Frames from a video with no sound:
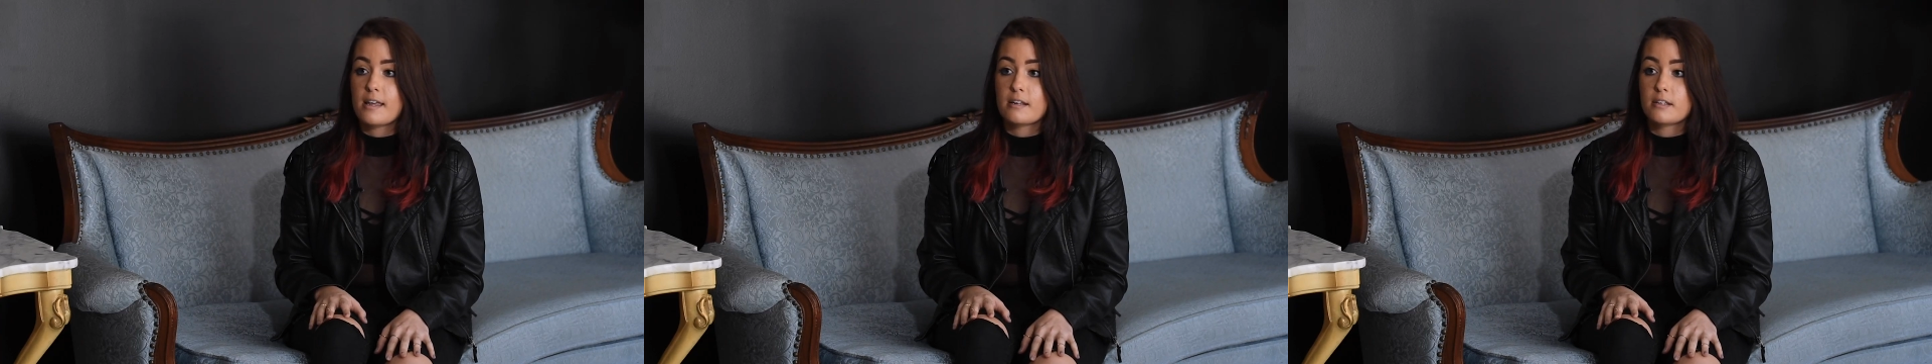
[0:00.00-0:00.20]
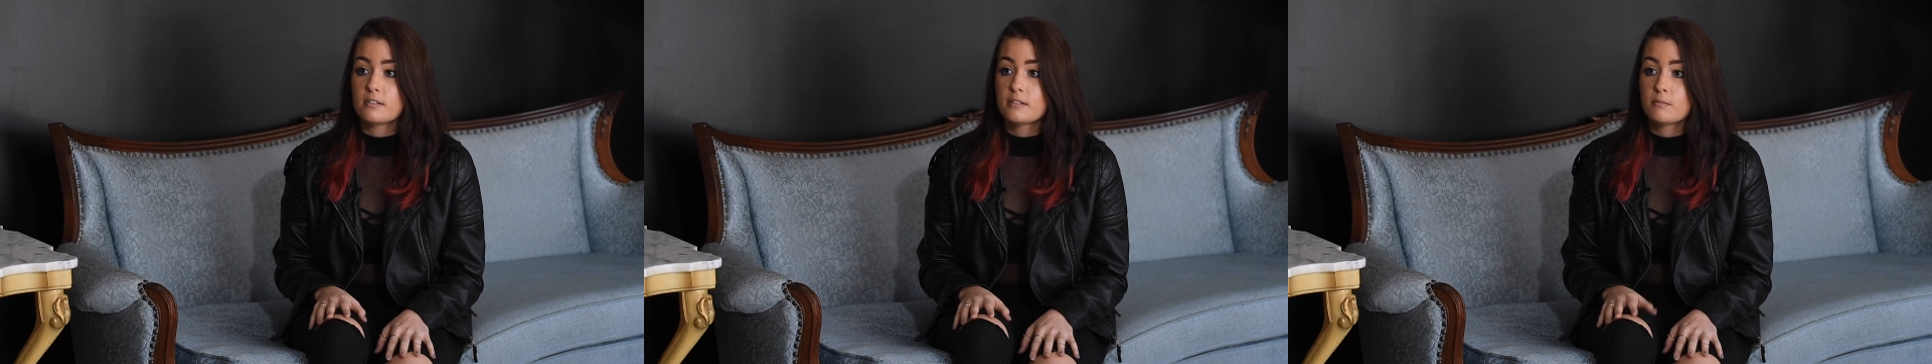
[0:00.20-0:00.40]

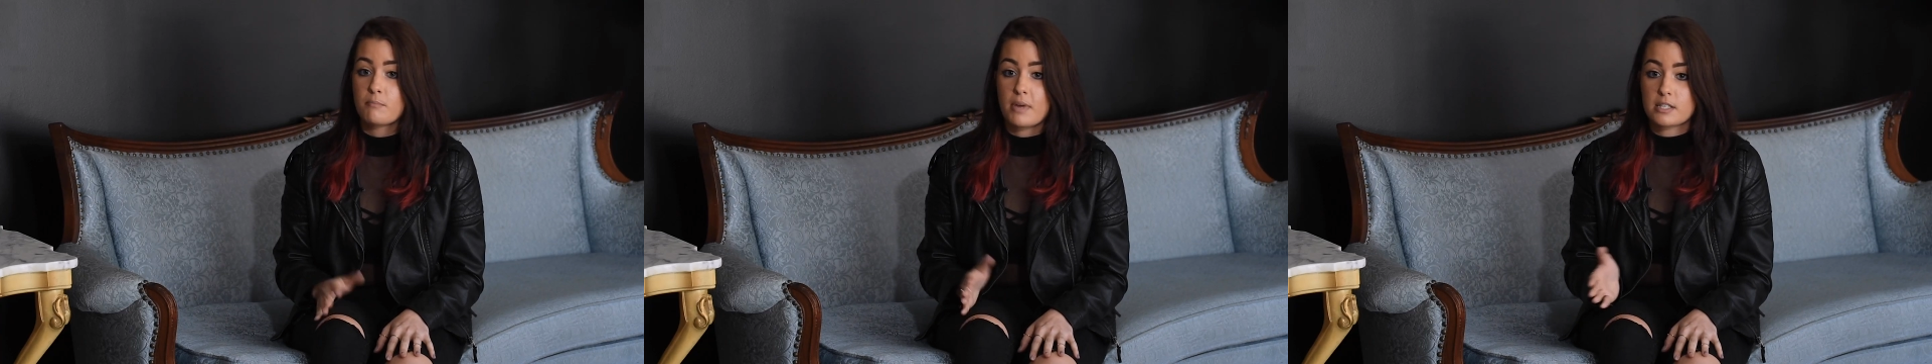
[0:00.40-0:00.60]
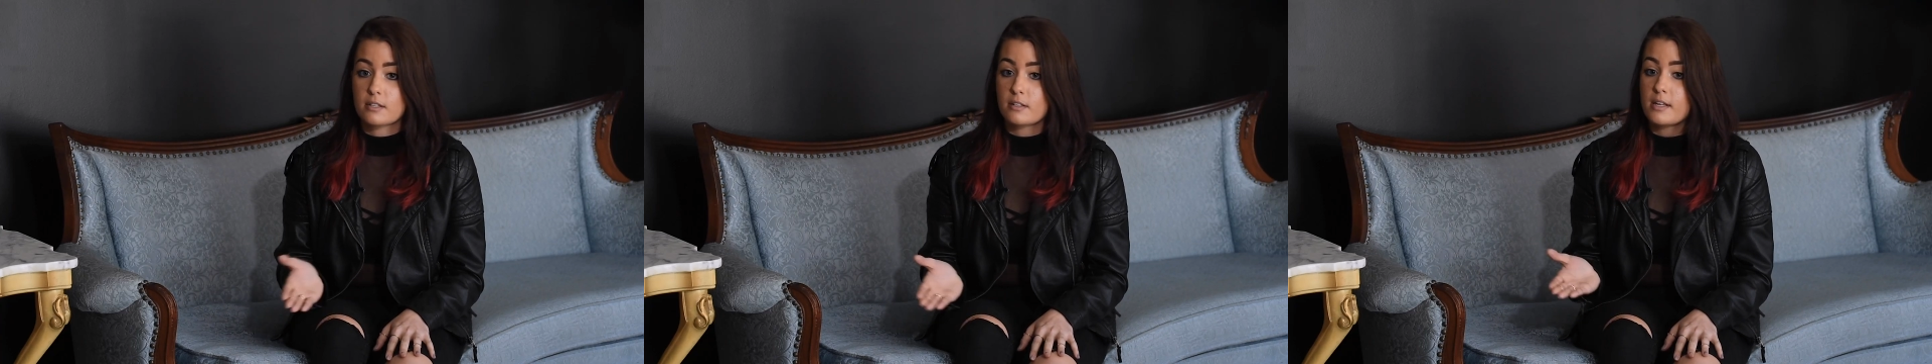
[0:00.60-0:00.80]
And it's
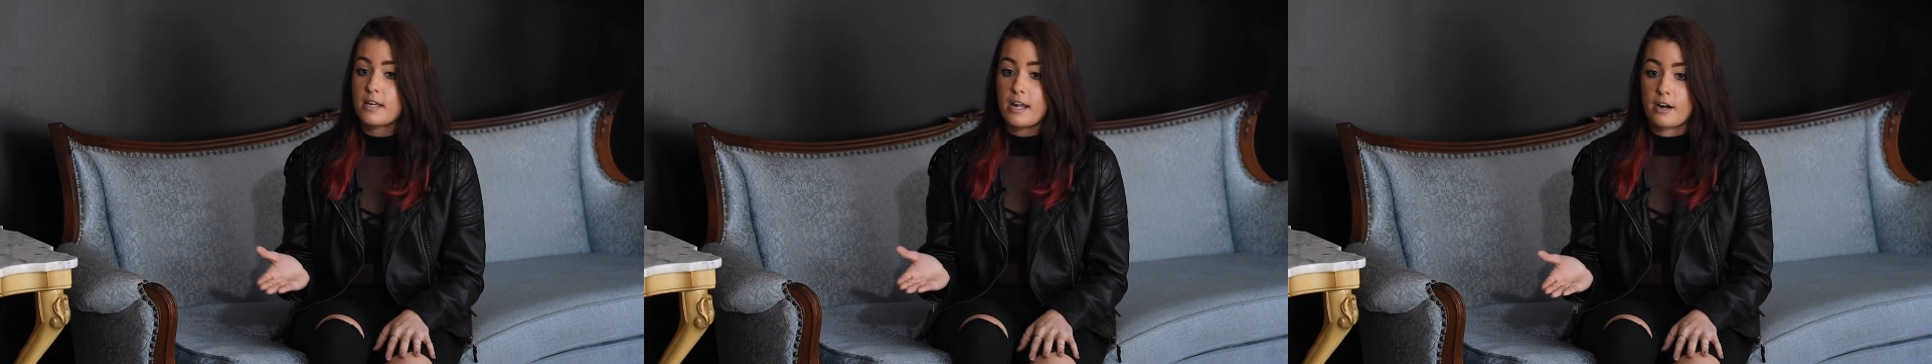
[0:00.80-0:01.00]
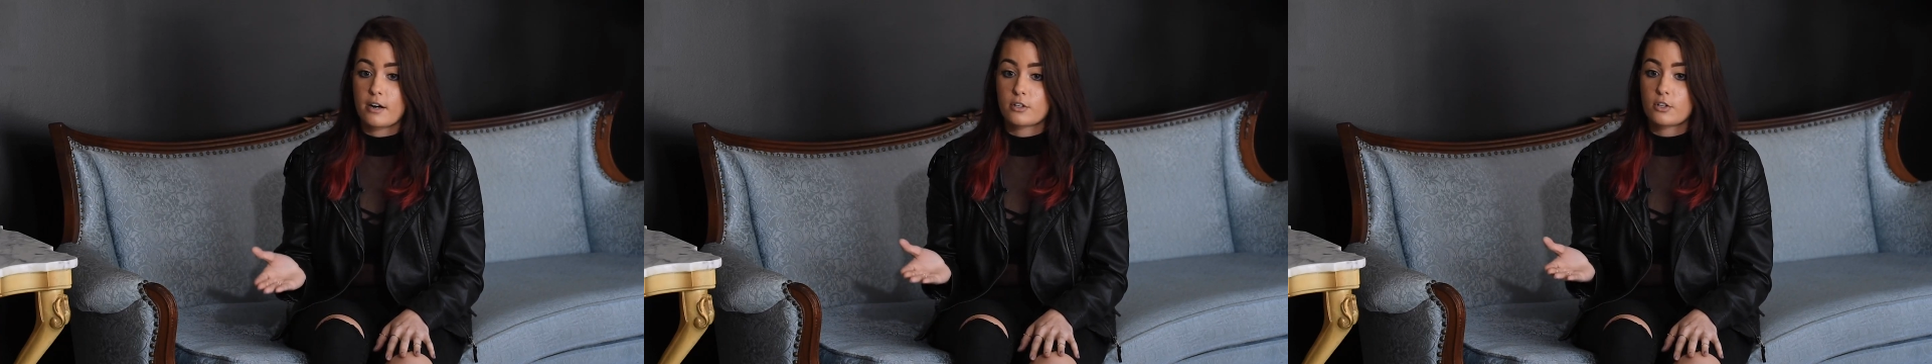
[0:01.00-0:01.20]
basically
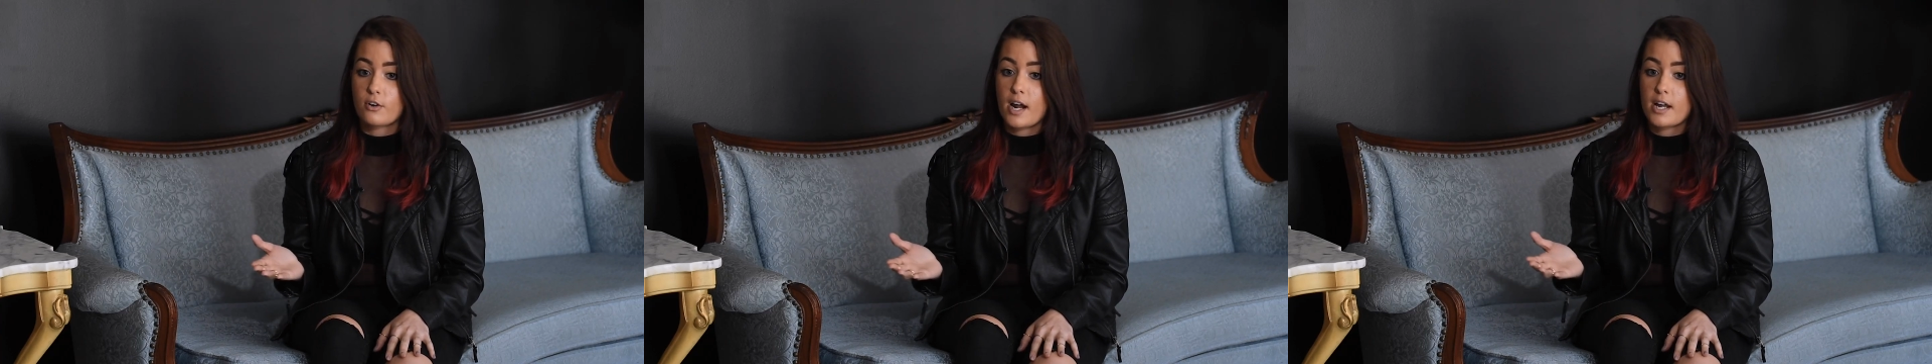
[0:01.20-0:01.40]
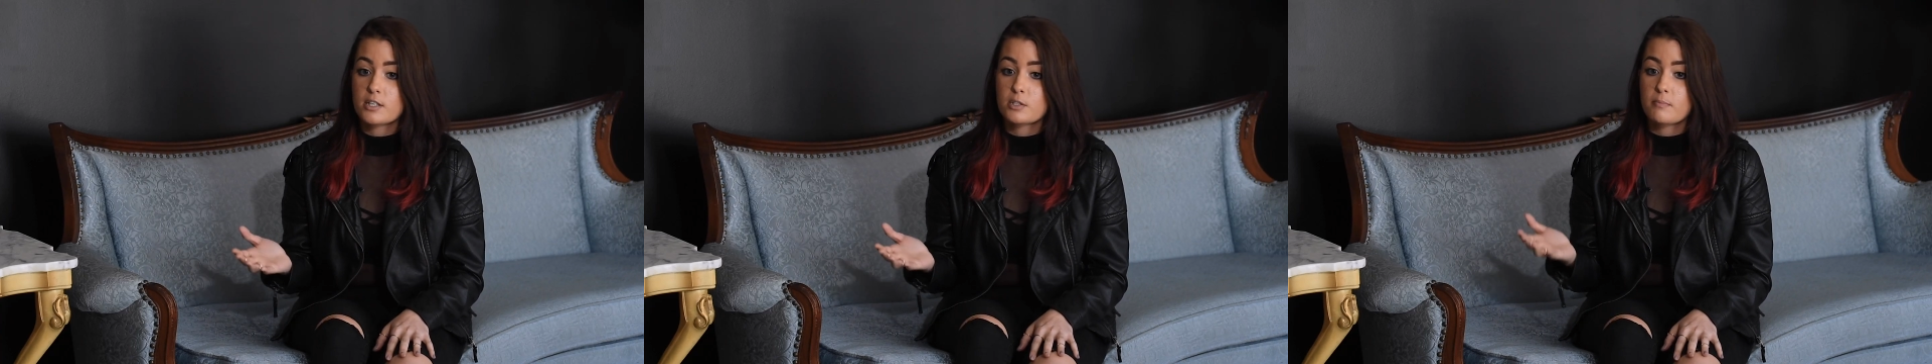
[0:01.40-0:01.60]

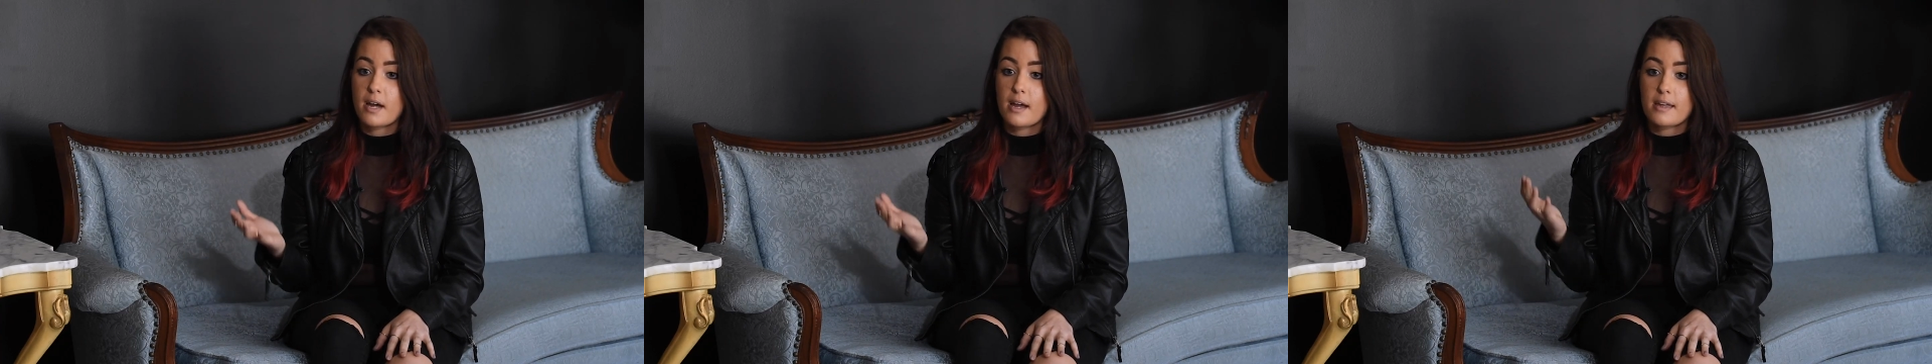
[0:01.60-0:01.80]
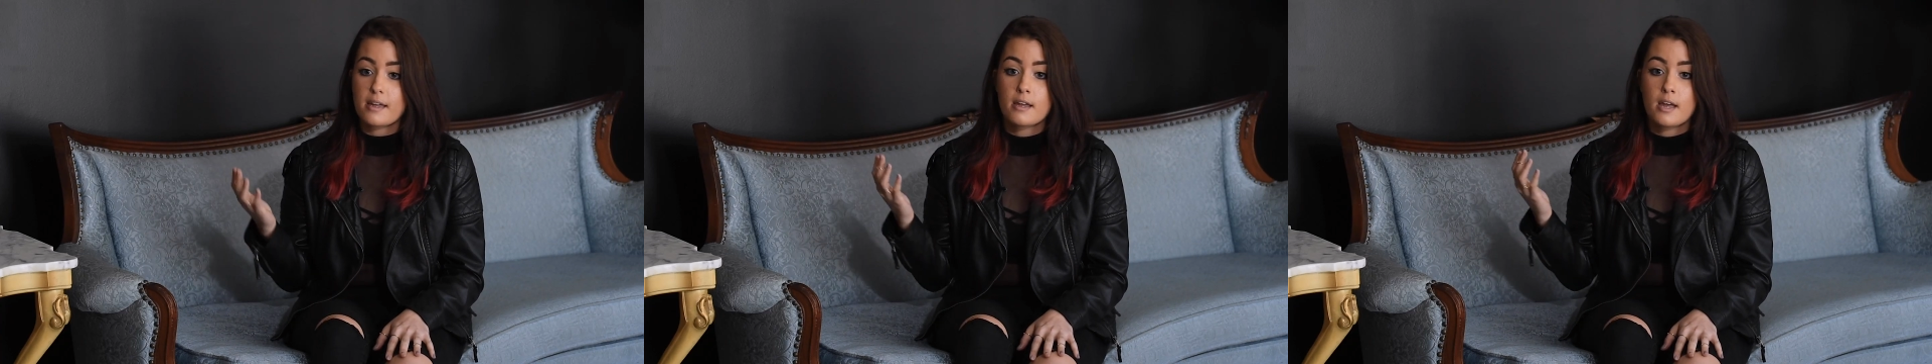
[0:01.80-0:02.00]
characterized
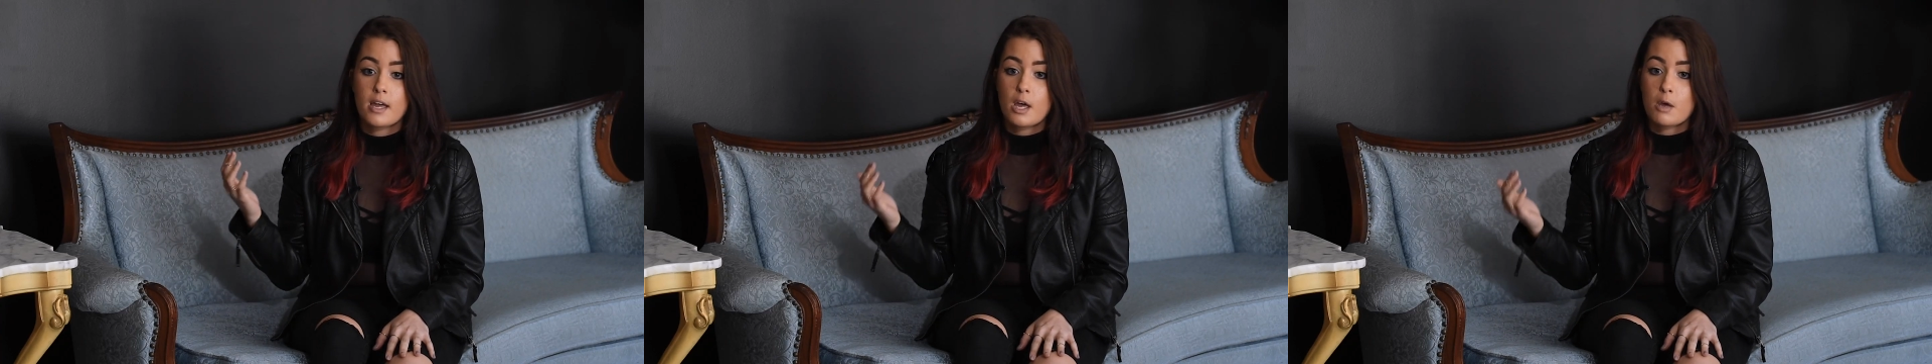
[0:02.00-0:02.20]
by